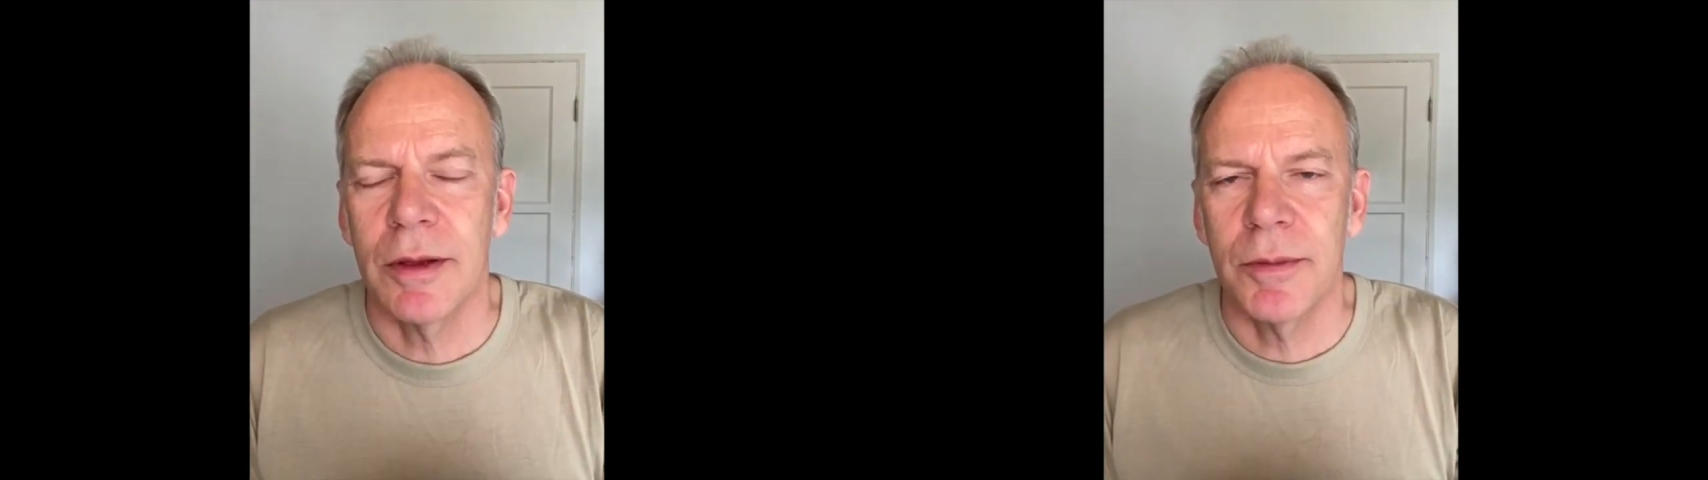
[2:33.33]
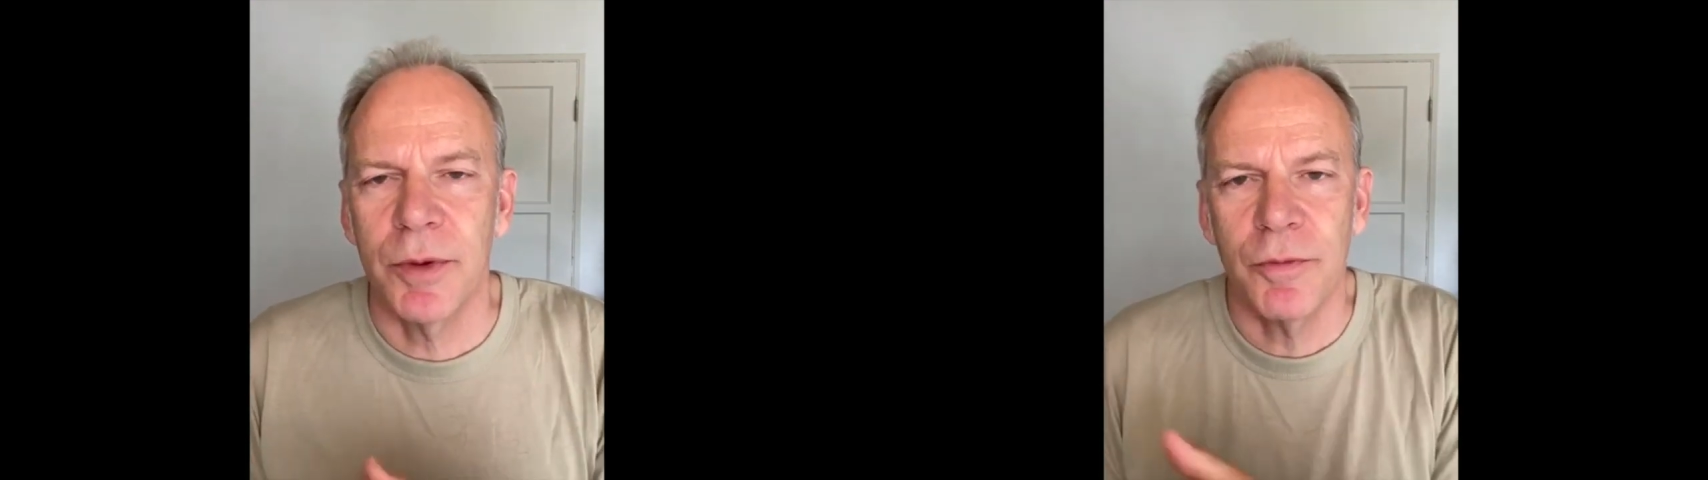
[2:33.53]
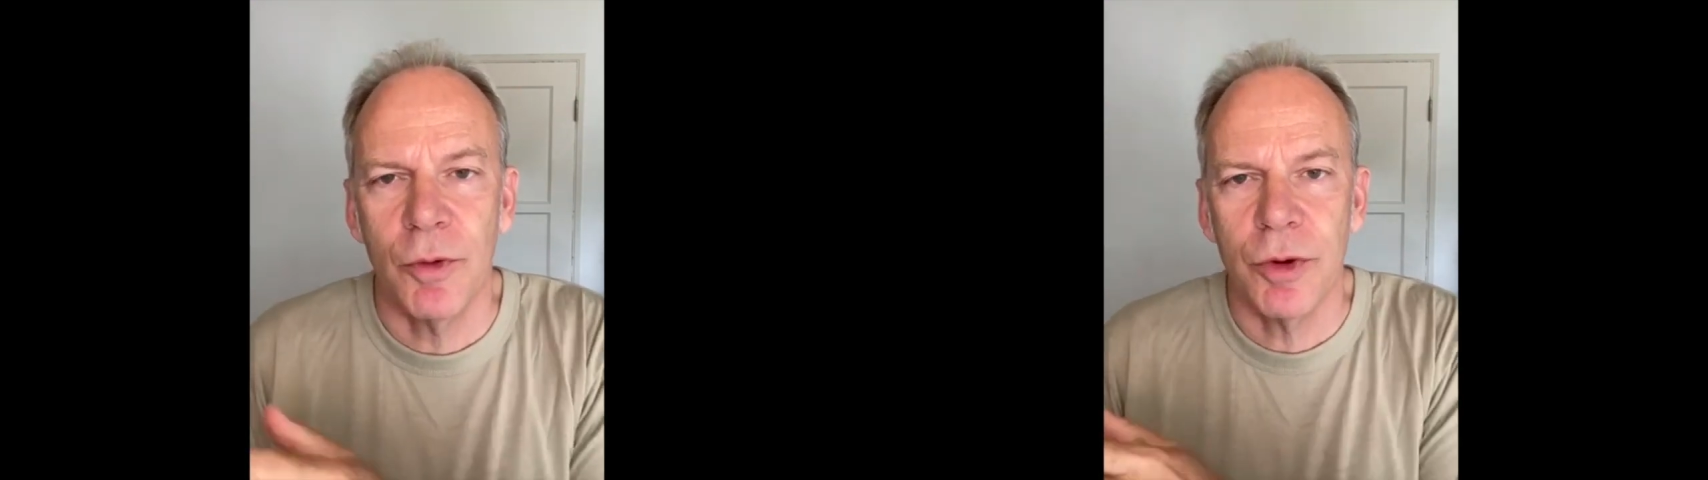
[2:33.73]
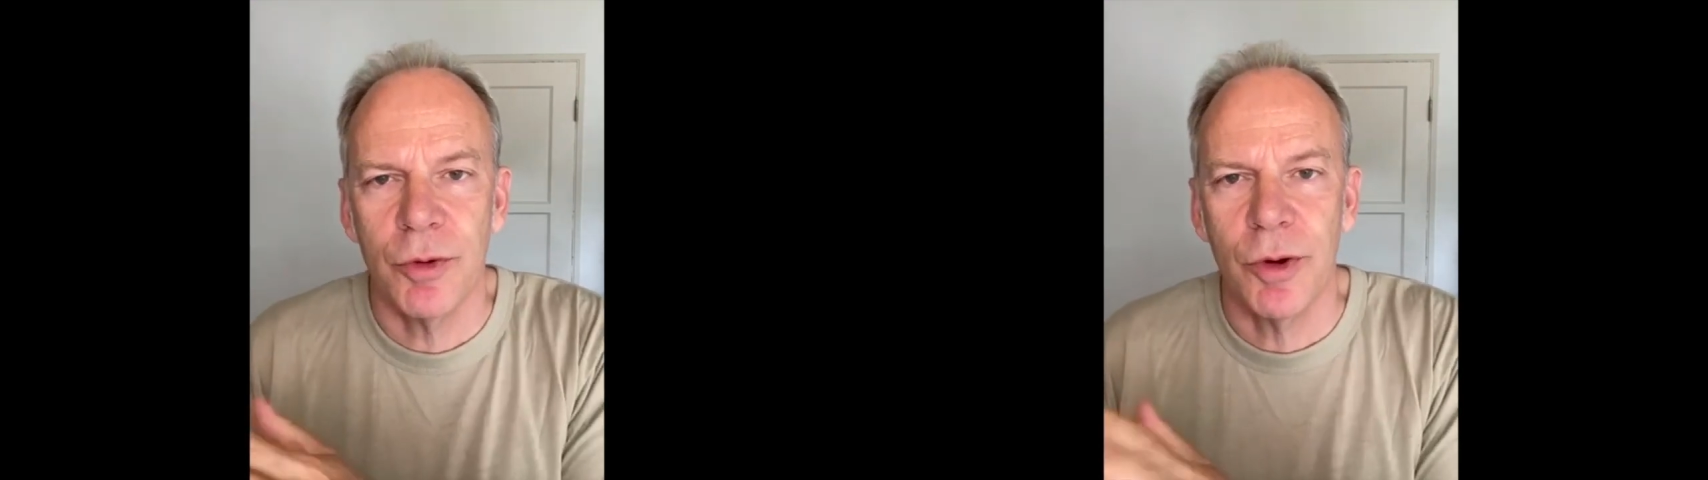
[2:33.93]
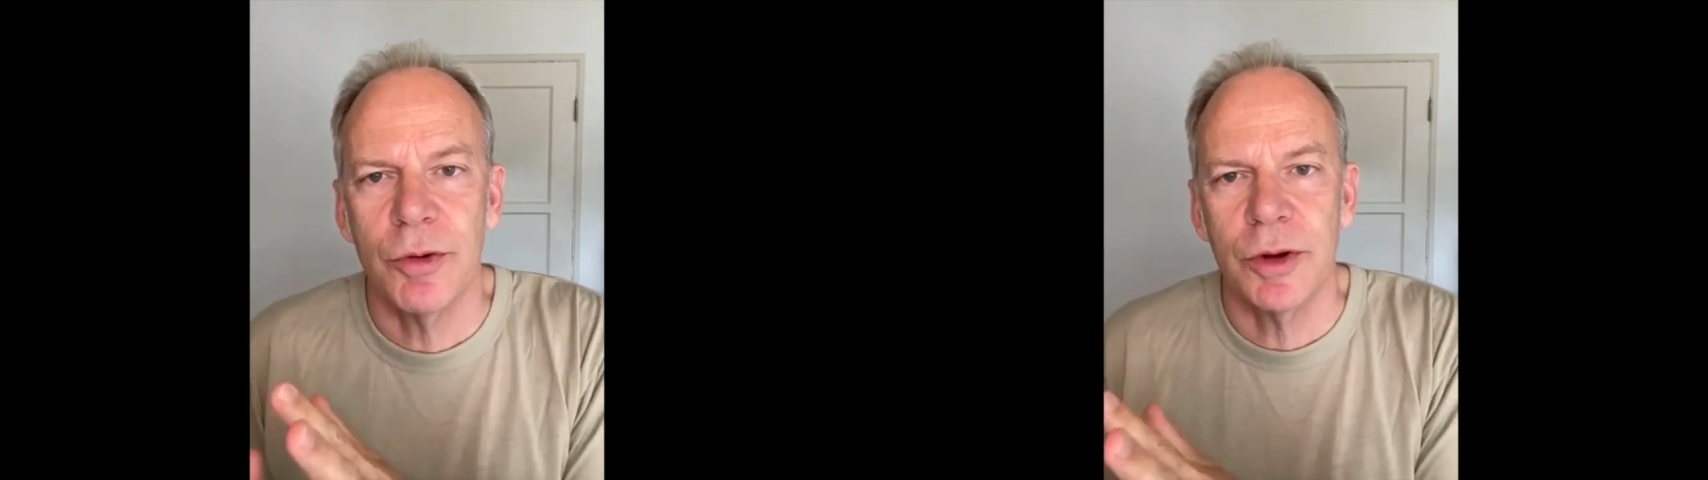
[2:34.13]
before
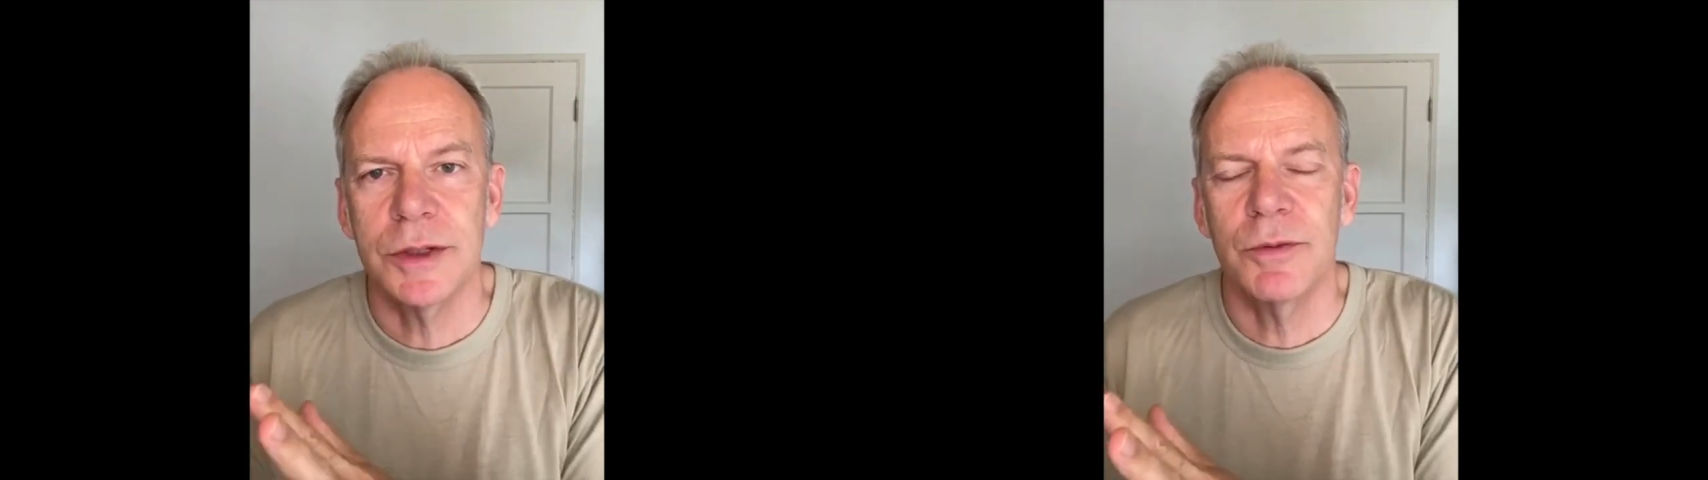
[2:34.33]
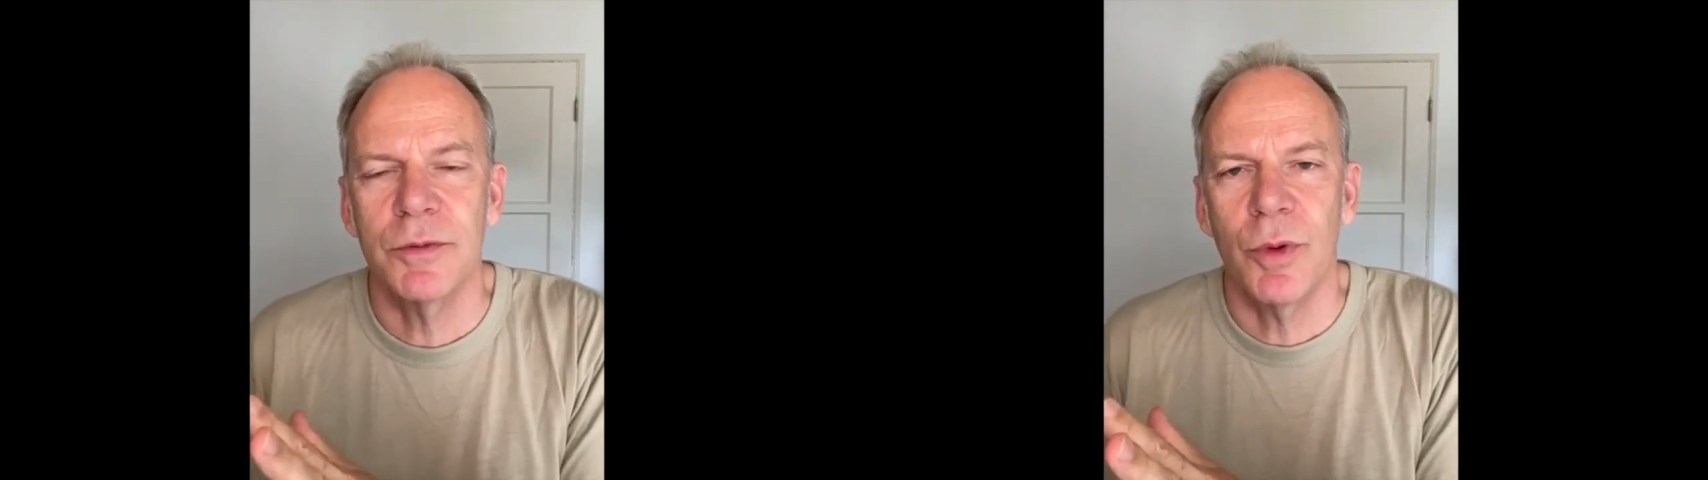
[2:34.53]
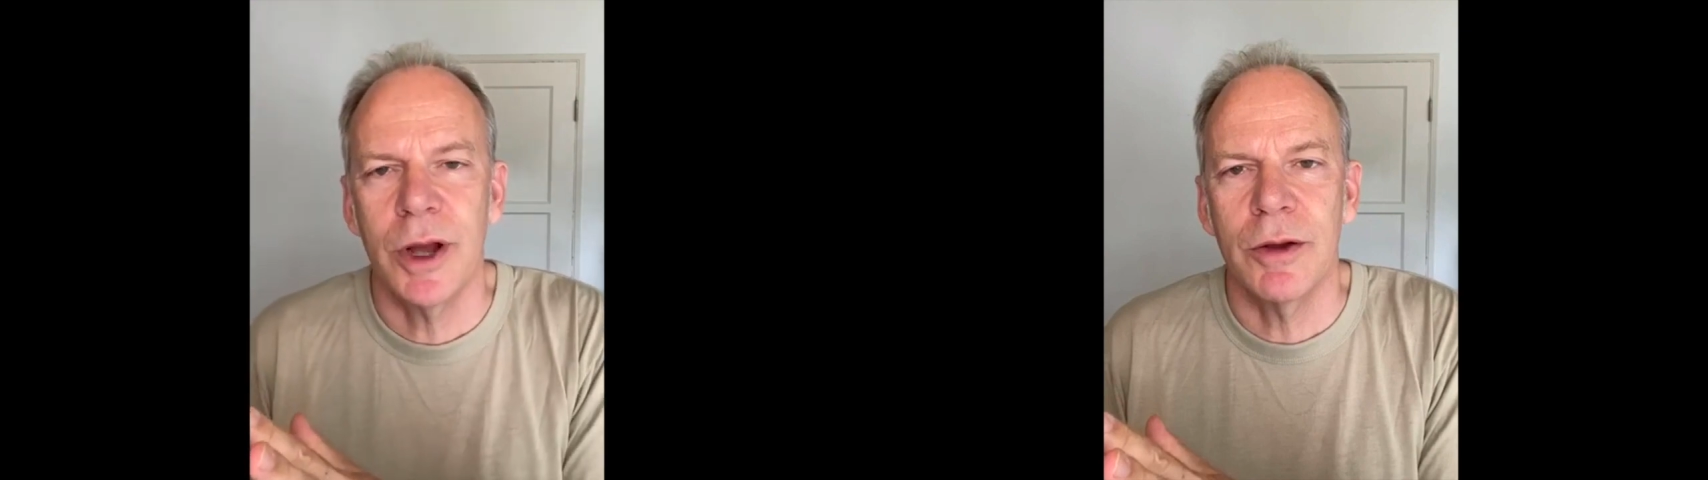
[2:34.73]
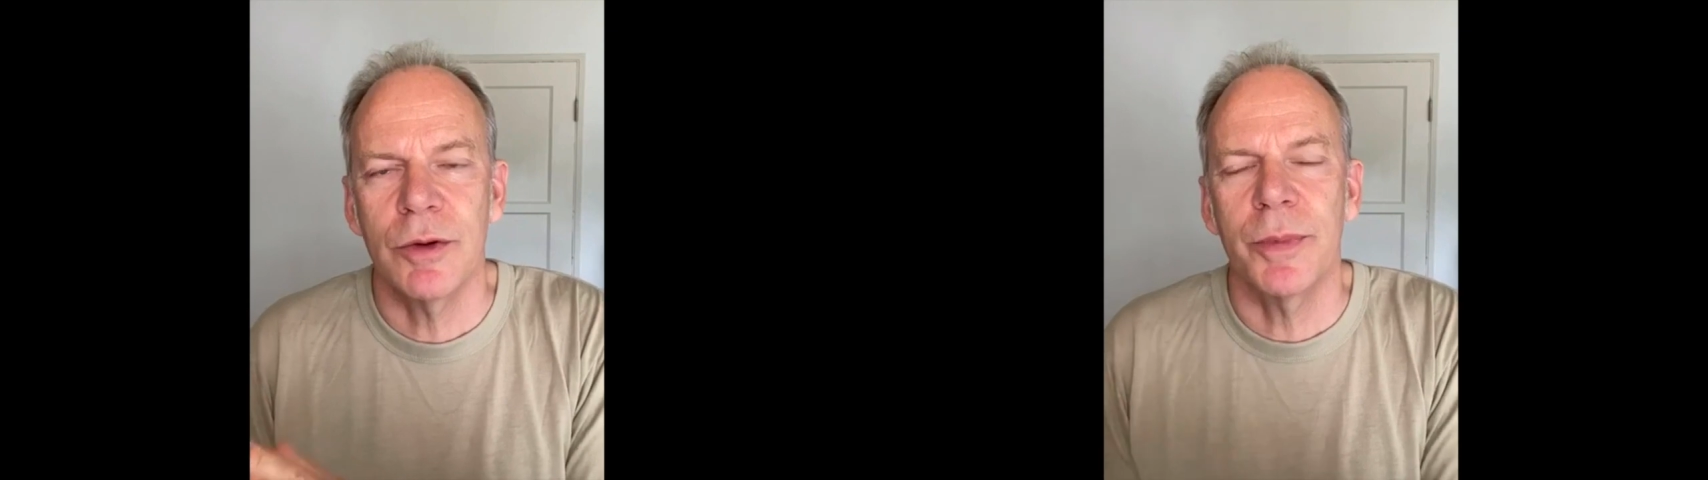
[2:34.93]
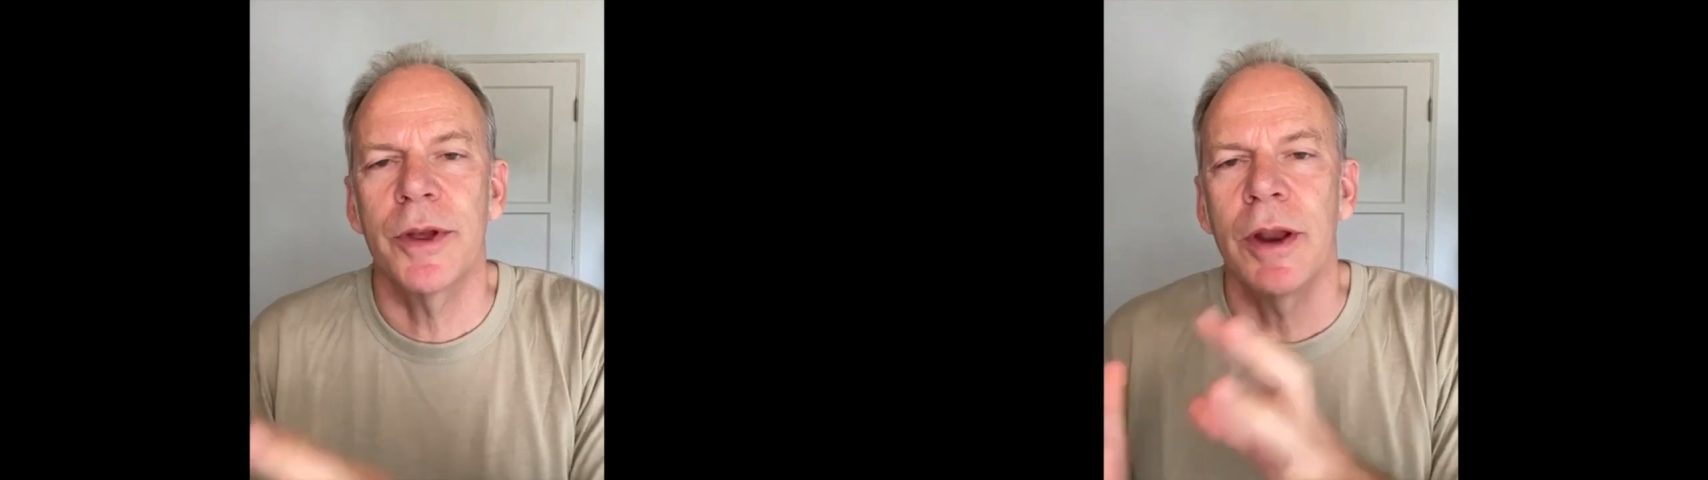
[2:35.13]
Corona's
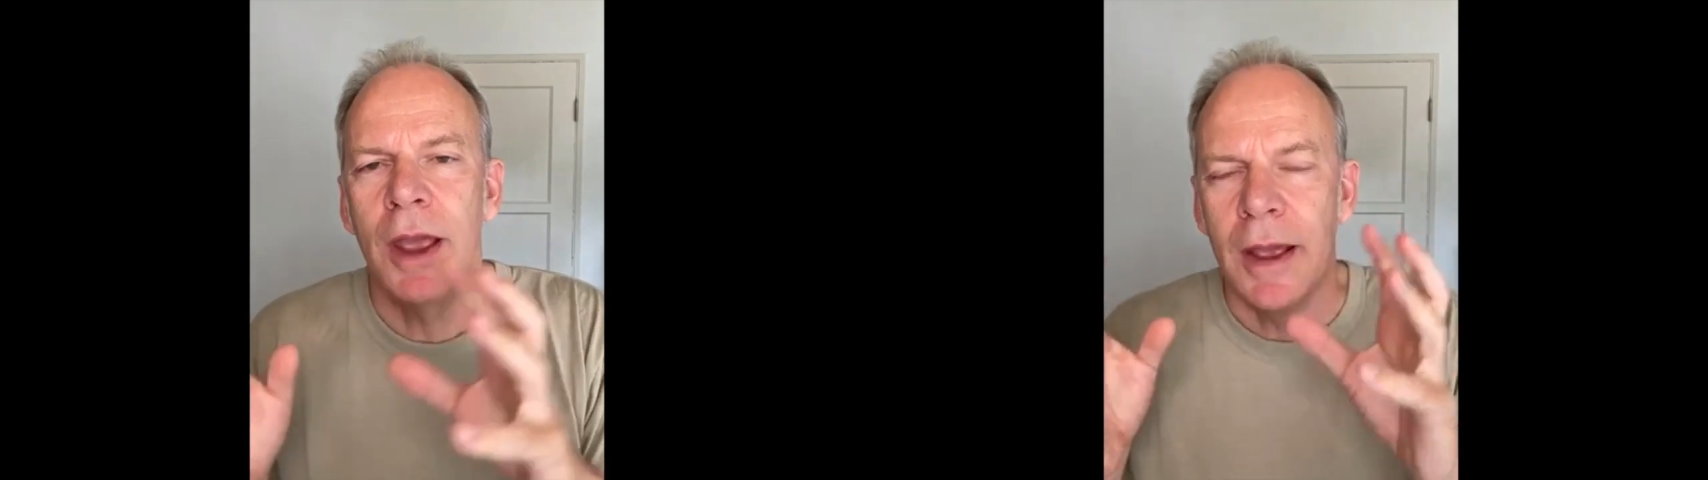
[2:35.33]
world, but